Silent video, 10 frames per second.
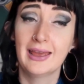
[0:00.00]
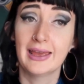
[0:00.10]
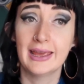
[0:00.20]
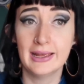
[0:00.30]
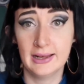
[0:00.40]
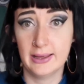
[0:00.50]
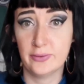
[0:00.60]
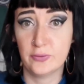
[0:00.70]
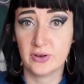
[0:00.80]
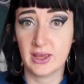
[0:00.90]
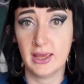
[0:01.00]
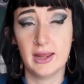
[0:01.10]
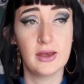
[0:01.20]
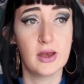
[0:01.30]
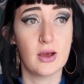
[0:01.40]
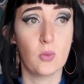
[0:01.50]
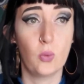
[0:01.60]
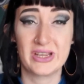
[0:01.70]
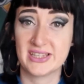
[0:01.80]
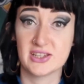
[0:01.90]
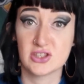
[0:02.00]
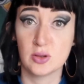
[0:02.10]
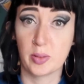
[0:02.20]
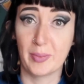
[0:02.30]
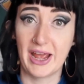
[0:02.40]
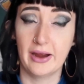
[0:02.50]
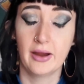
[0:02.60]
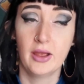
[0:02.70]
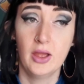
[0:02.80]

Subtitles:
He lived in Weston-super-Mare,